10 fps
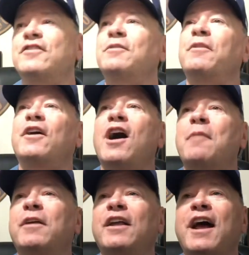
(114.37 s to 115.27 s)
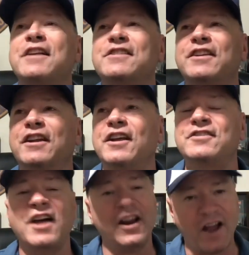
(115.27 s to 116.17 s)
some of the comedy it has in it,
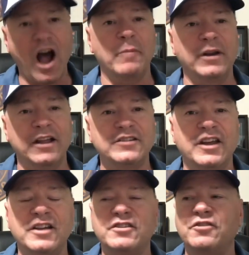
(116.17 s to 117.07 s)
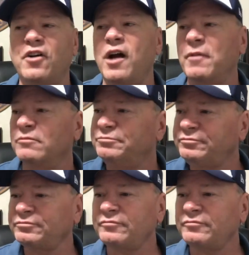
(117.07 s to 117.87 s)
it's not a comedy. It's a drama.